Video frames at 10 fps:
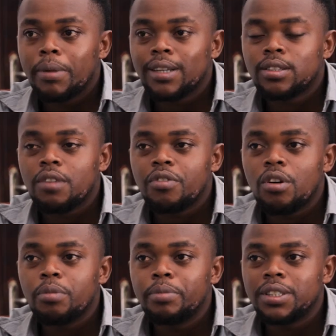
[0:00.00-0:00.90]
Master of
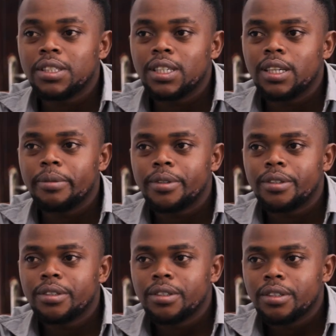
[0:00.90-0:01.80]
all beating
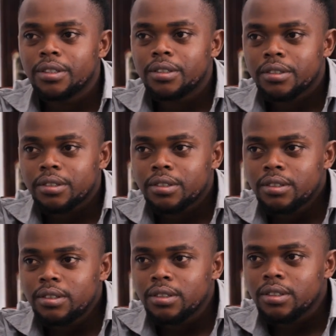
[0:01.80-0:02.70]
games.
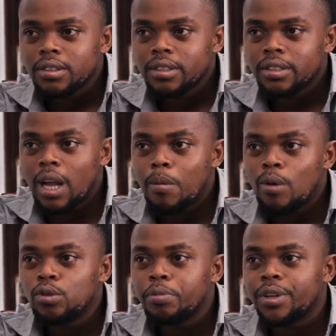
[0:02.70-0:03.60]
When I
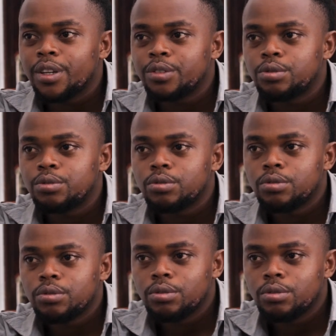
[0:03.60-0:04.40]
walk to PS2.